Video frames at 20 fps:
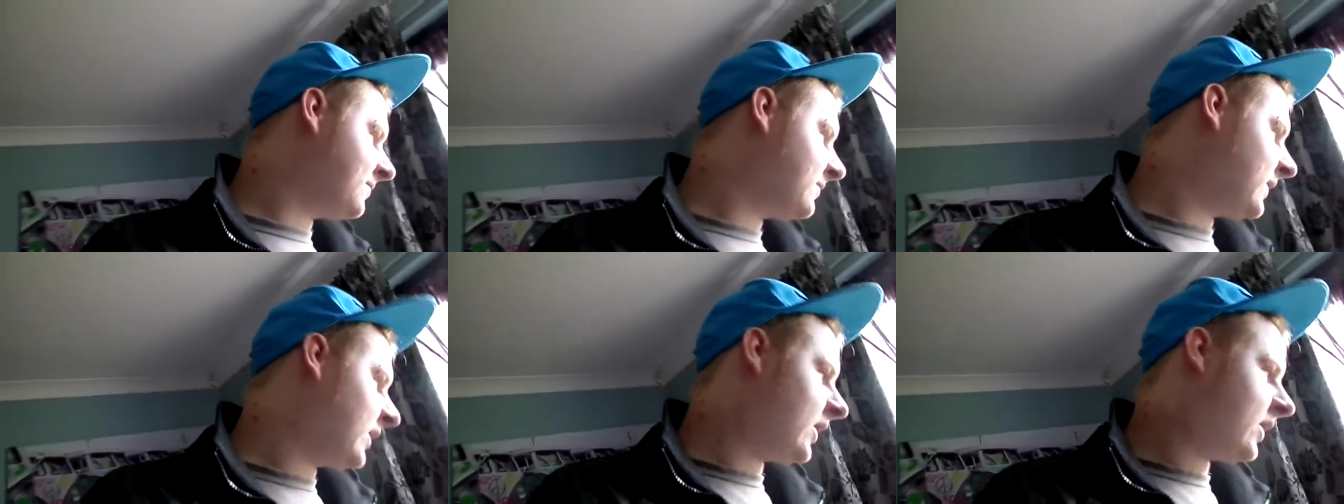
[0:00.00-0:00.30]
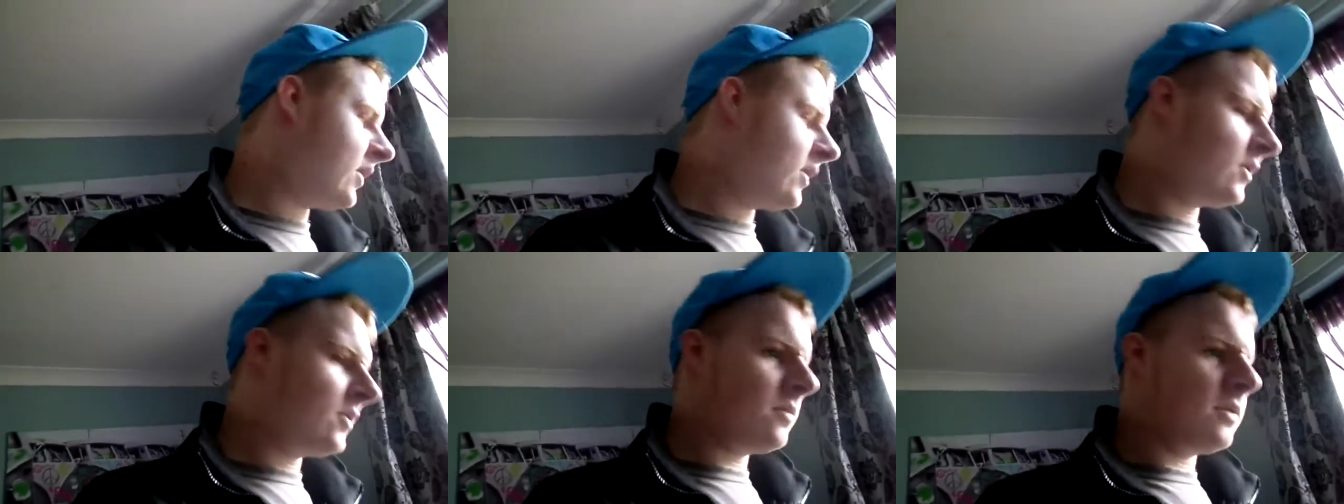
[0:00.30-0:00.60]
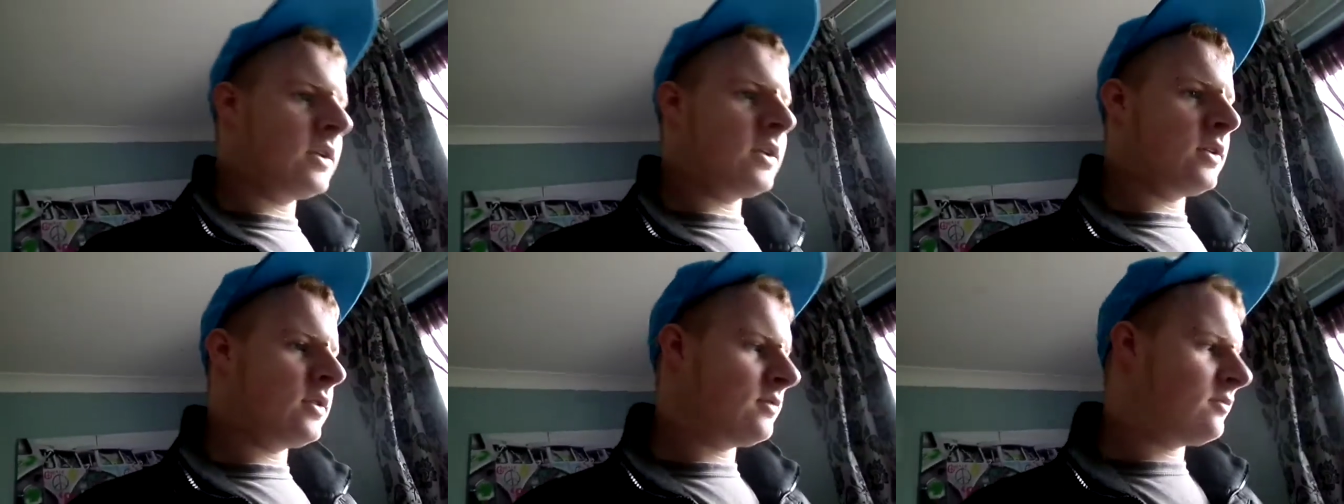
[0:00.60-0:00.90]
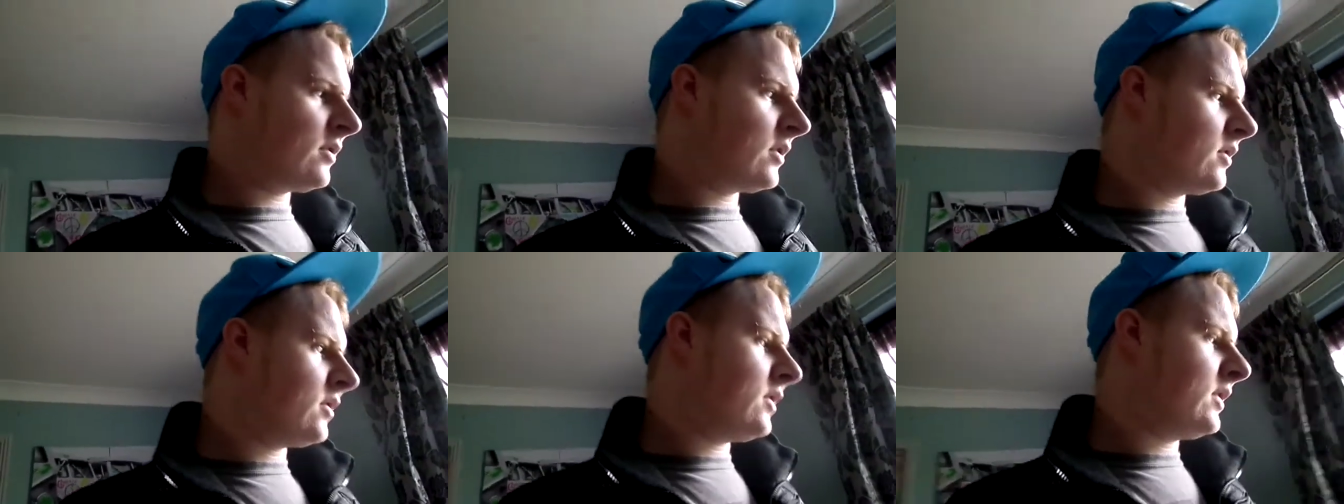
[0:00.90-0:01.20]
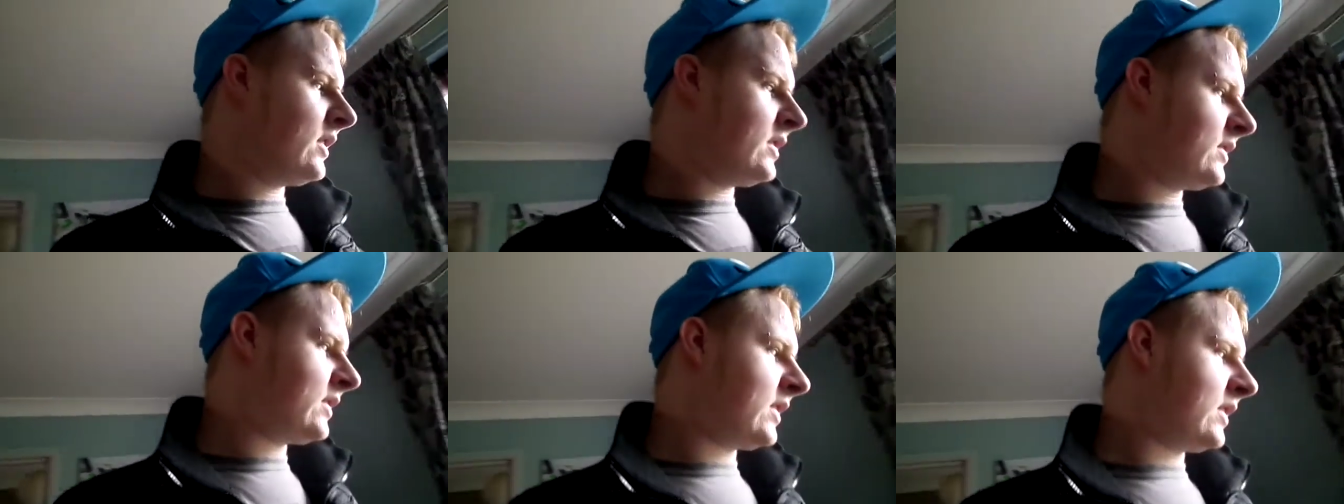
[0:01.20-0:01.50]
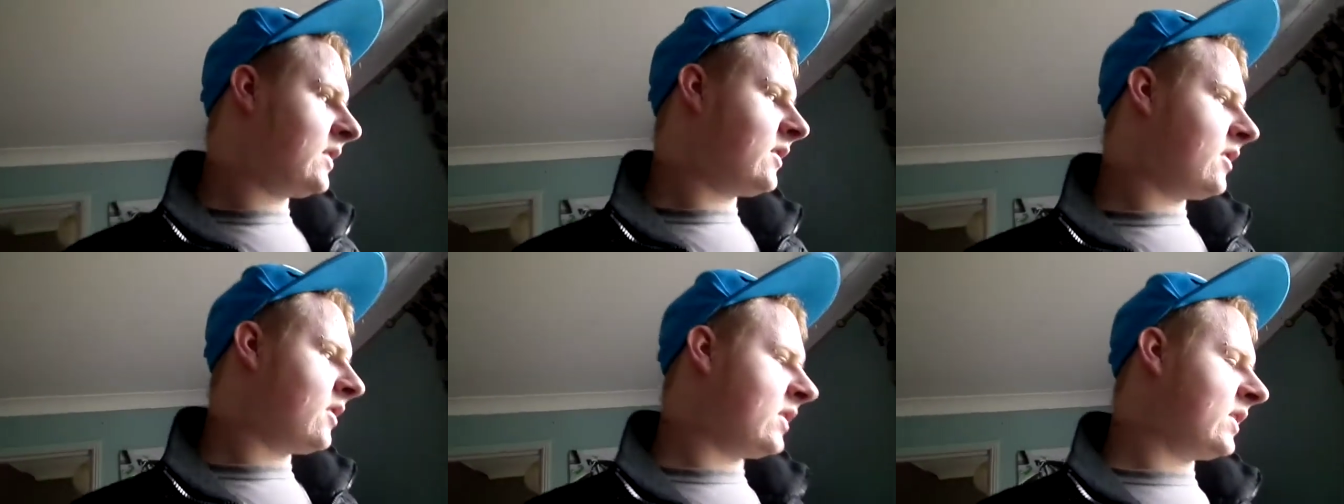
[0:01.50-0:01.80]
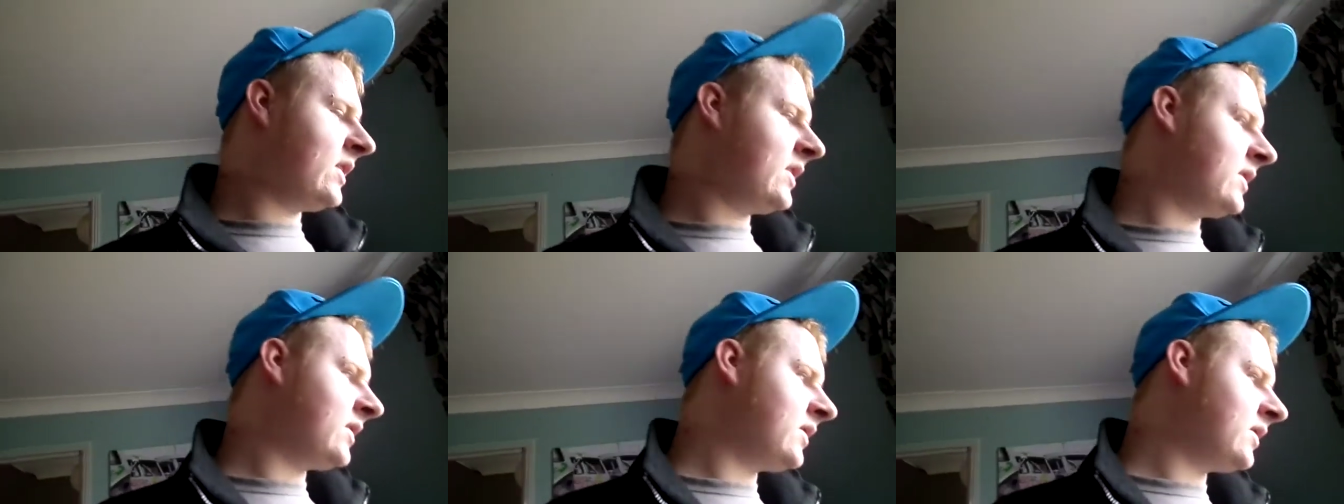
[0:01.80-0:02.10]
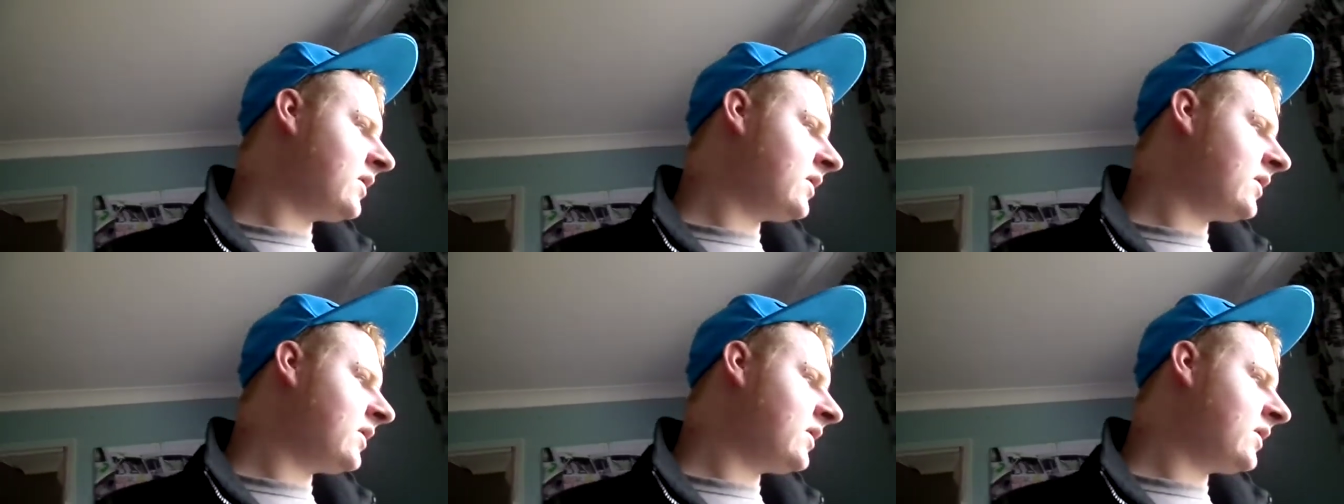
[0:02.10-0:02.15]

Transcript: including one I recorded yesterday, 9.